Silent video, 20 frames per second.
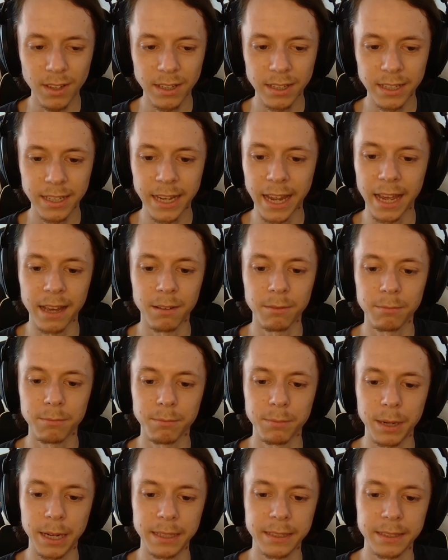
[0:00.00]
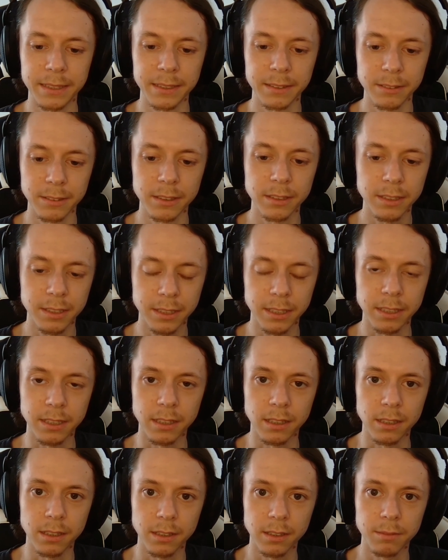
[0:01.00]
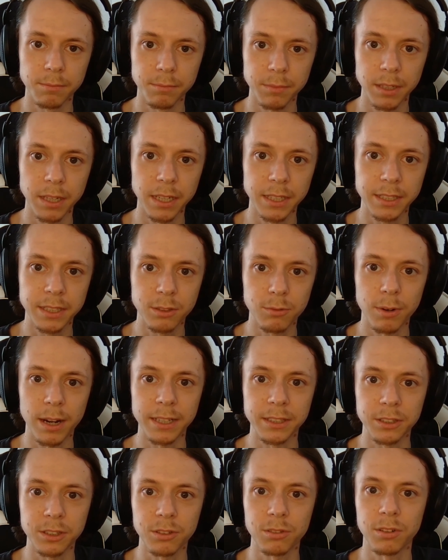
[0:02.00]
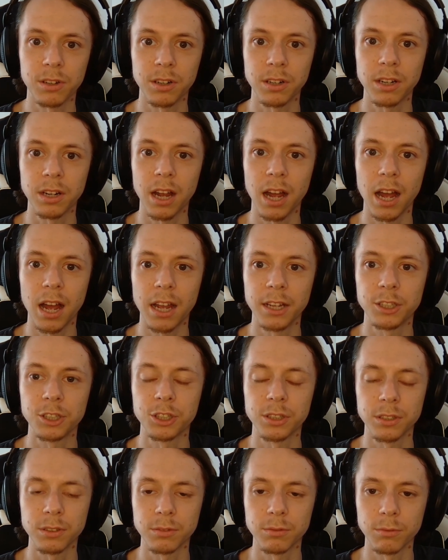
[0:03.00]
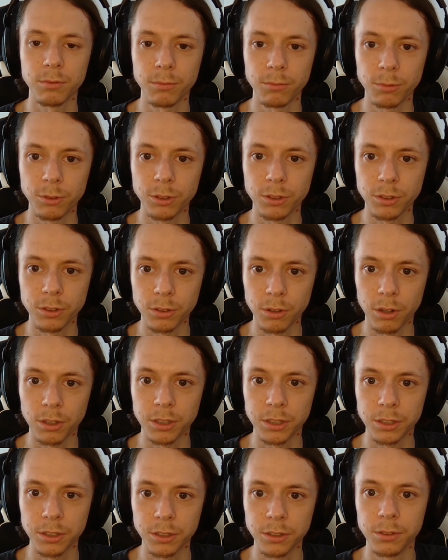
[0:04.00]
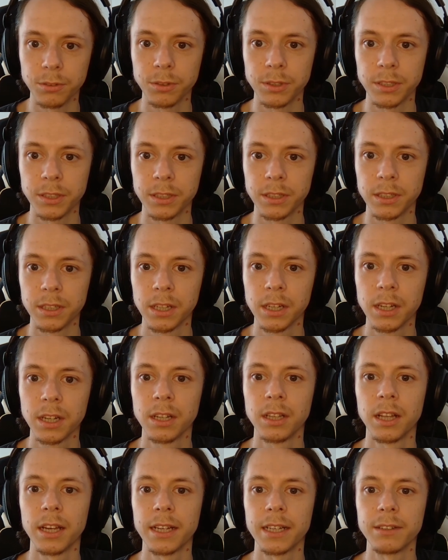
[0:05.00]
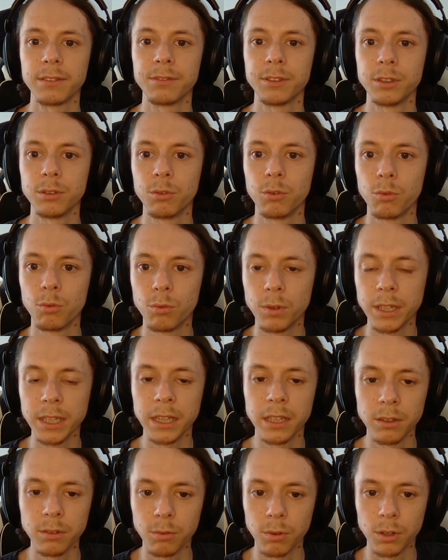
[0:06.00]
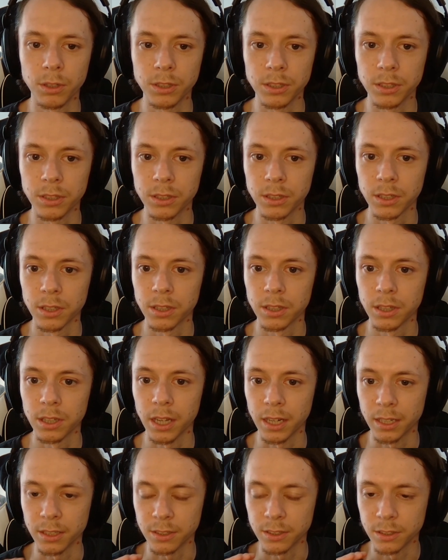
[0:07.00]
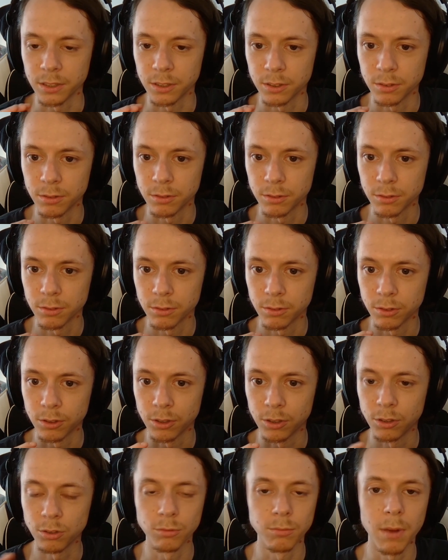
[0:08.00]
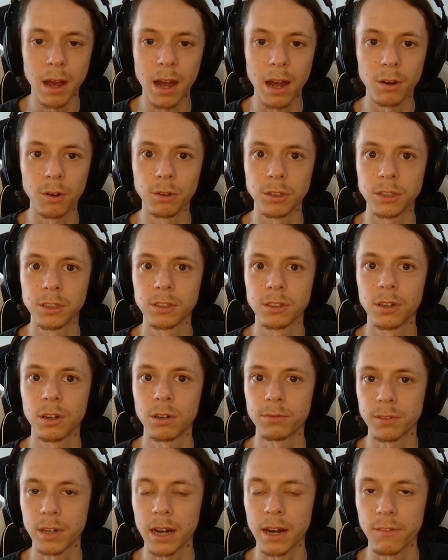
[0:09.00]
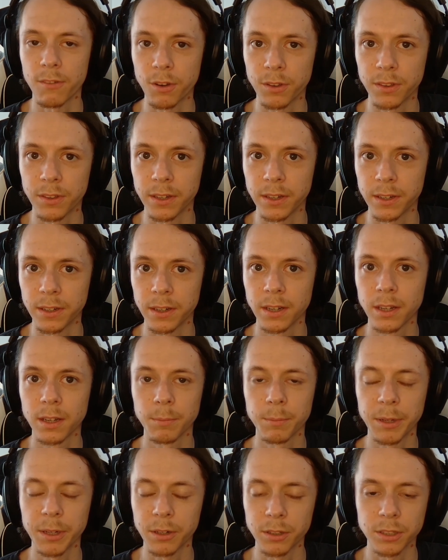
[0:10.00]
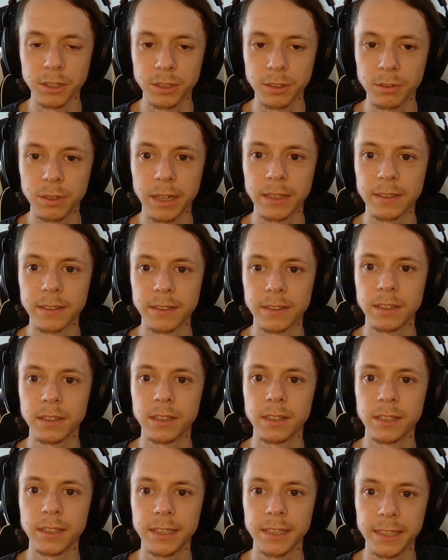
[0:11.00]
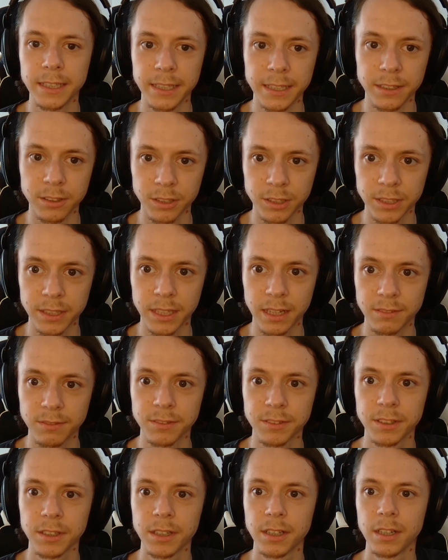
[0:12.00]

Yeah, but still, it's quite strong. I just would not use it like if you really wanna like zoom out of everything because you can still hear stuff.